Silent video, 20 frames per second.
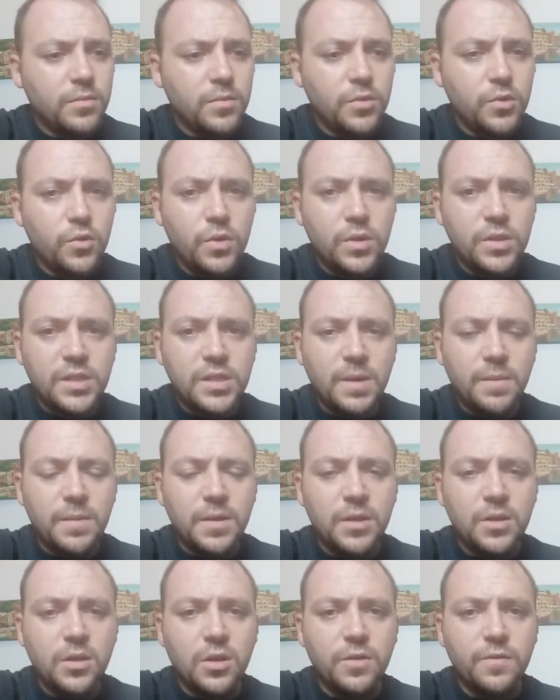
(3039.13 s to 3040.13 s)
doing
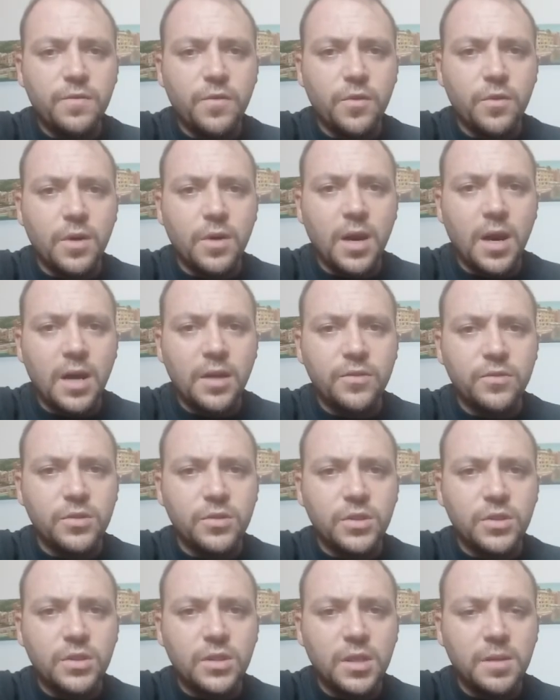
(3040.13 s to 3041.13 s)
something good for
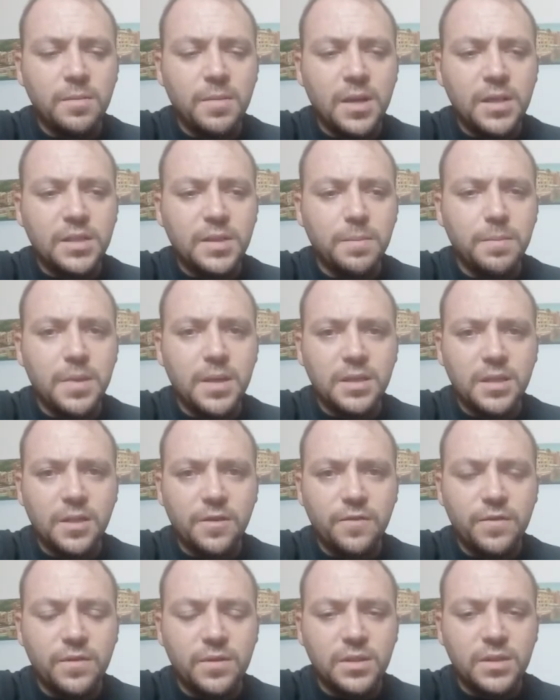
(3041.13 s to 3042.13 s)
others. It makes a big
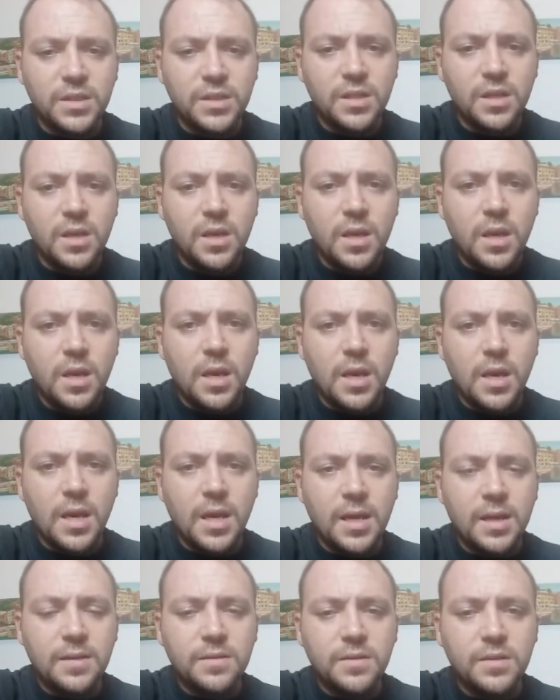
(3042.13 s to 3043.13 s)
difference.
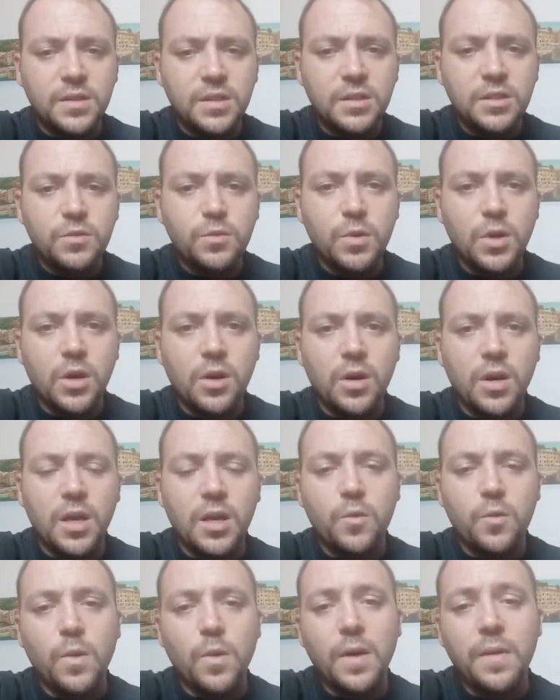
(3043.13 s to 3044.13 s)
And since we are
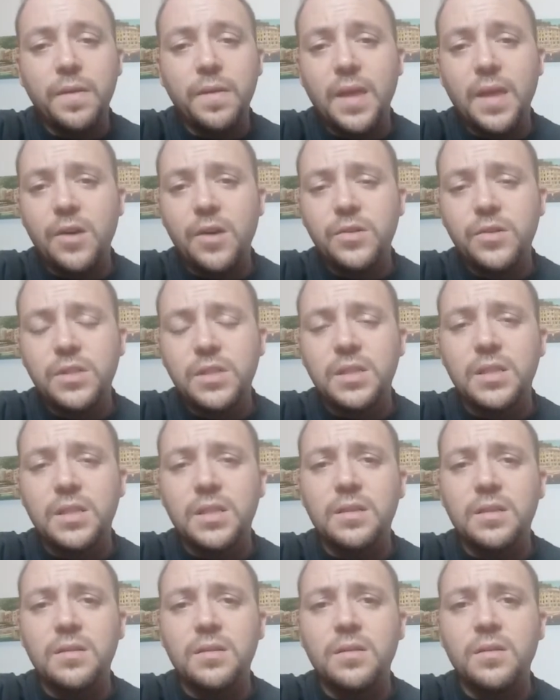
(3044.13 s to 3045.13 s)
like
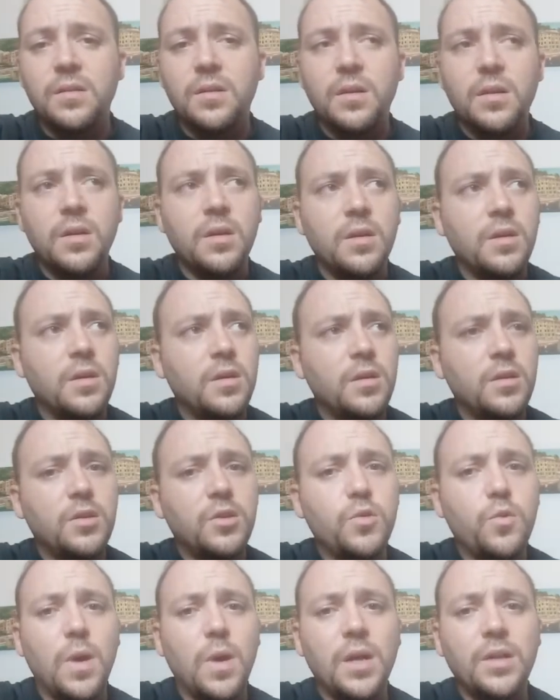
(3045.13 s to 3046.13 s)

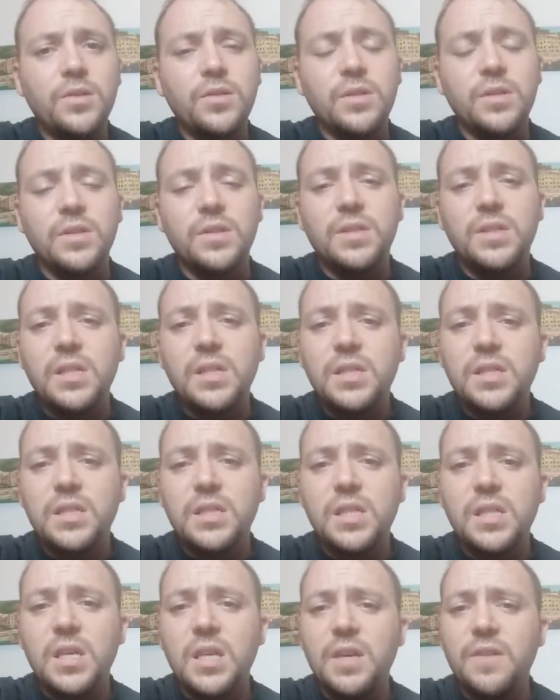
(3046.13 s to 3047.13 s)

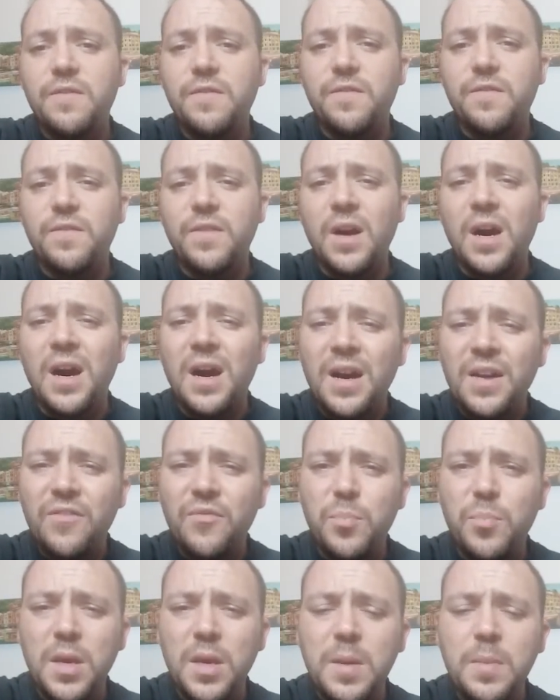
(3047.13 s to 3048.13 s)

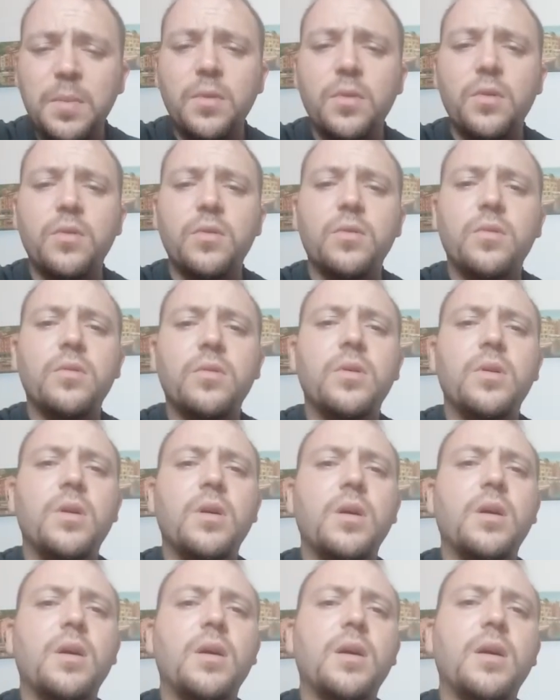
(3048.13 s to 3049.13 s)
1,265 people,
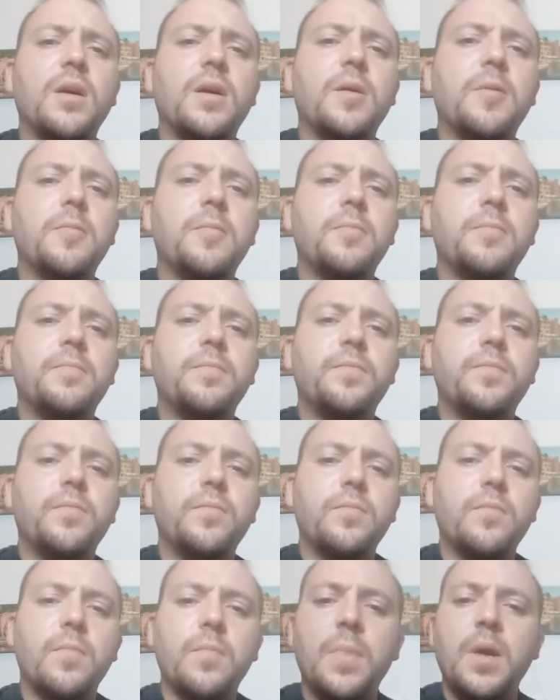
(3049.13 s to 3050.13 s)

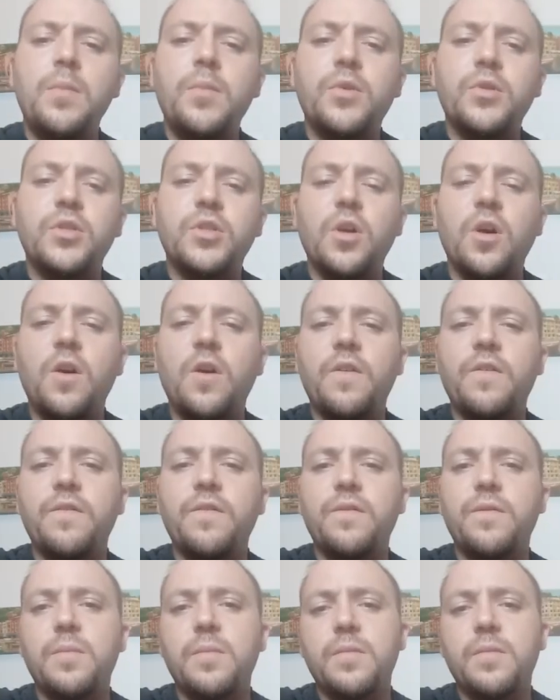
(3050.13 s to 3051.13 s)
members
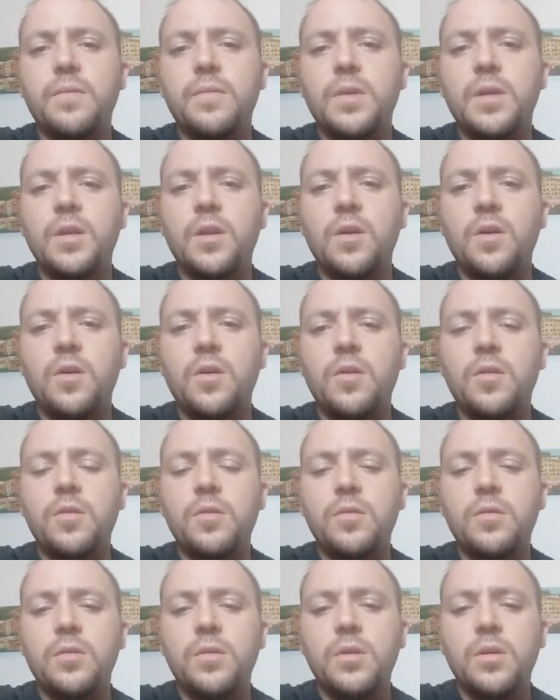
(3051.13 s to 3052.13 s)
of
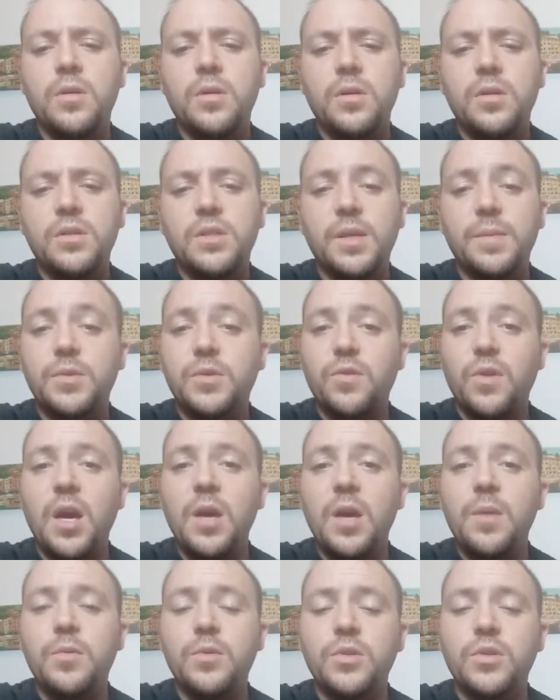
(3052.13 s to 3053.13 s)

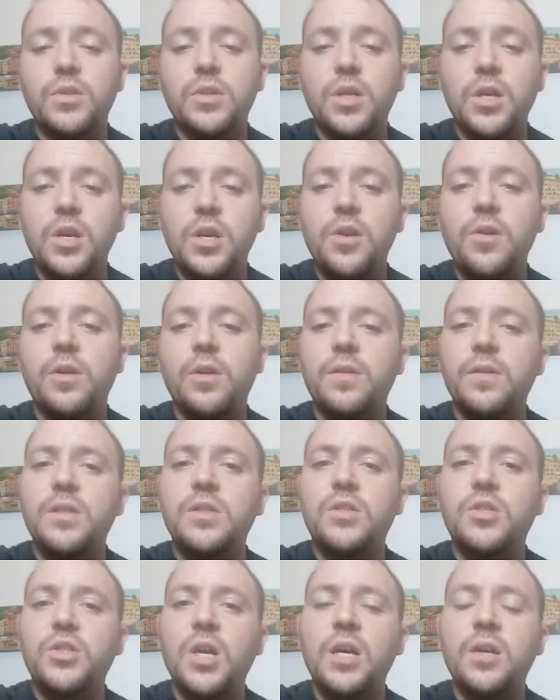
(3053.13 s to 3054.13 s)
subscribers here in
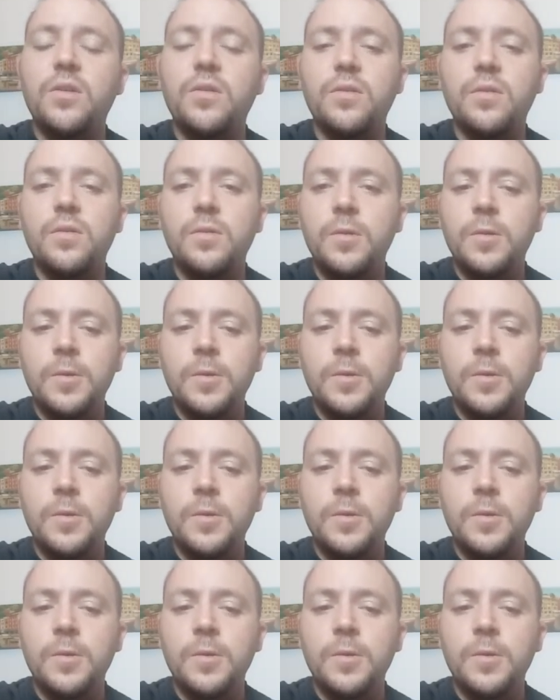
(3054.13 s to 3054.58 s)
this channel,